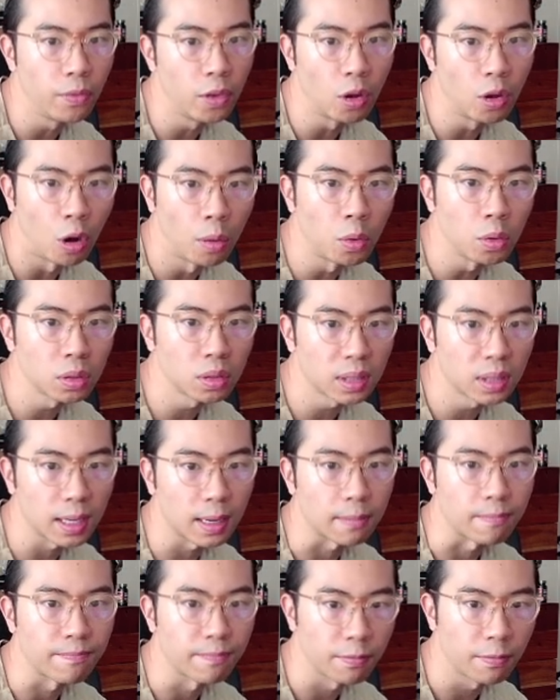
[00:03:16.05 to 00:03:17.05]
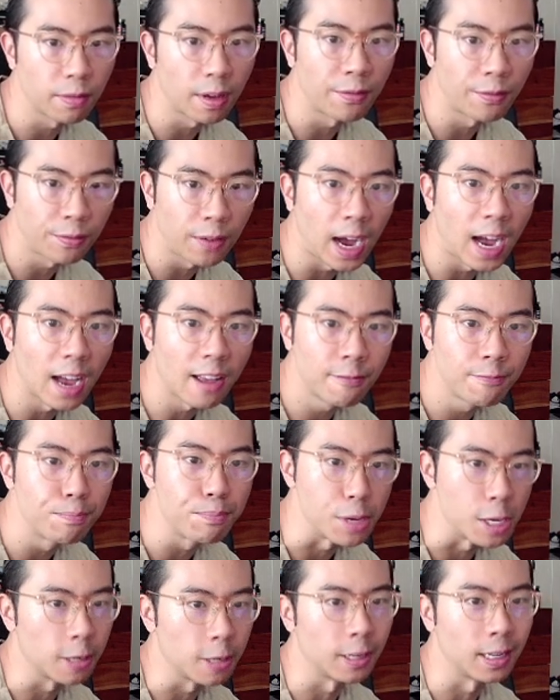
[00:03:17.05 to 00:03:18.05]
almost like $5
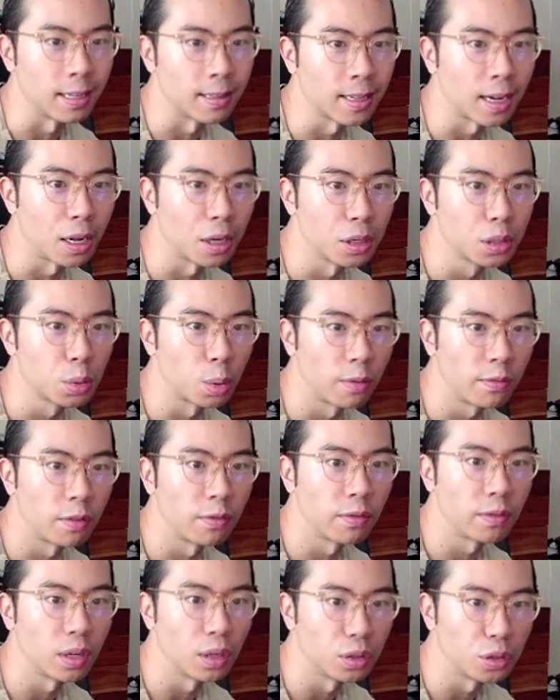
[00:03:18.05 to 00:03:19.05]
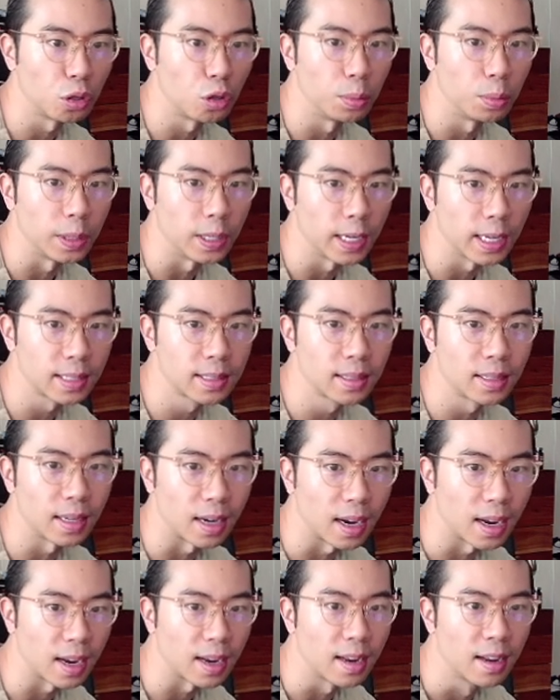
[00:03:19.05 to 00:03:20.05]
billion worth of Adobe
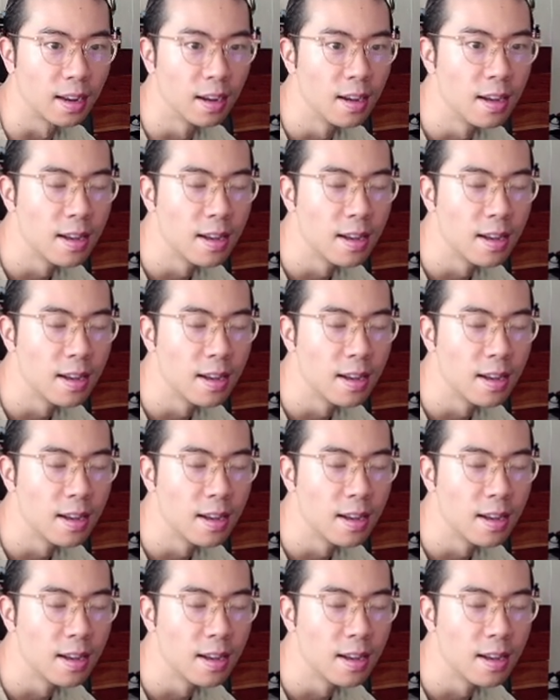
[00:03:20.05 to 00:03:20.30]
yesterday.